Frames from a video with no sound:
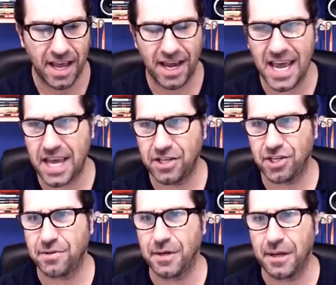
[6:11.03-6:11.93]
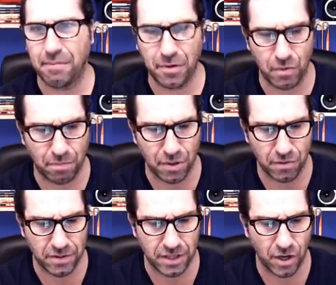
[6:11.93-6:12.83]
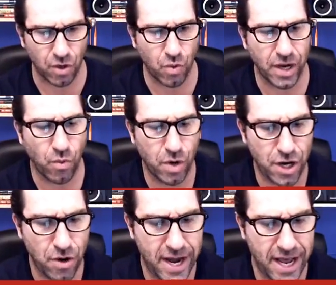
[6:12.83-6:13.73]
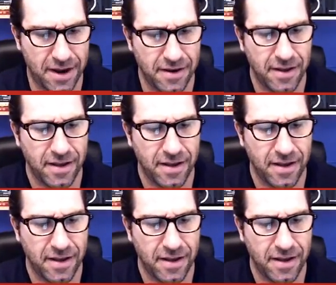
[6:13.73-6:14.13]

And hey, and just put quick where you're at.